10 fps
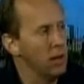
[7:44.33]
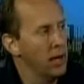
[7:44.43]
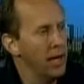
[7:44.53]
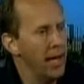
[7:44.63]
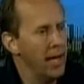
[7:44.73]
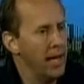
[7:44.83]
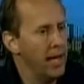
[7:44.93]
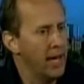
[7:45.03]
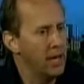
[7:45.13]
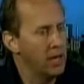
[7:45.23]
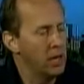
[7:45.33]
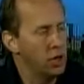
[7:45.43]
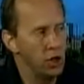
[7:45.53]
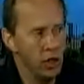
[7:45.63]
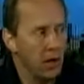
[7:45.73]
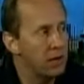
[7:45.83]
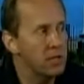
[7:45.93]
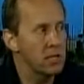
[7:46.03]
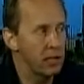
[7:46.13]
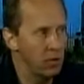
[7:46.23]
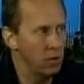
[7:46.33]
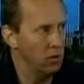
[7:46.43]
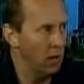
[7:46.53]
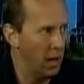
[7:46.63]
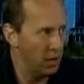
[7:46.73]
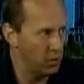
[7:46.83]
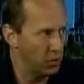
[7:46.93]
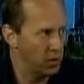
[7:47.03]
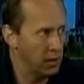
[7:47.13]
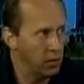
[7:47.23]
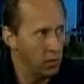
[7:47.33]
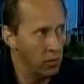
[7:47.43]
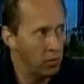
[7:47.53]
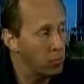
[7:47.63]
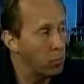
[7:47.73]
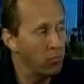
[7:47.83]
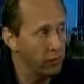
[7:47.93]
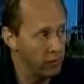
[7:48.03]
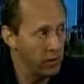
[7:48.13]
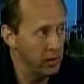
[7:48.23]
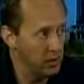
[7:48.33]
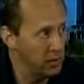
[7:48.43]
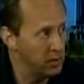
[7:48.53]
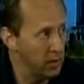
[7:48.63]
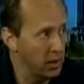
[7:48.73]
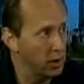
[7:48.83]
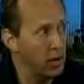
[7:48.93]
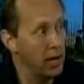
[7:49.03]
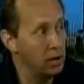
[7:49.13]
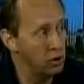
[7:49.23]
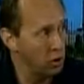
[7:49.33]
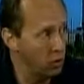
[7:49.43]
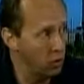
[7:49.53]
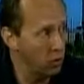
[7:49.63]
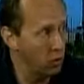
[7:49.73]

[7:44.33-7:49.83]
and she didn't have a single class her senior year with more than 15 kids in it. She had 2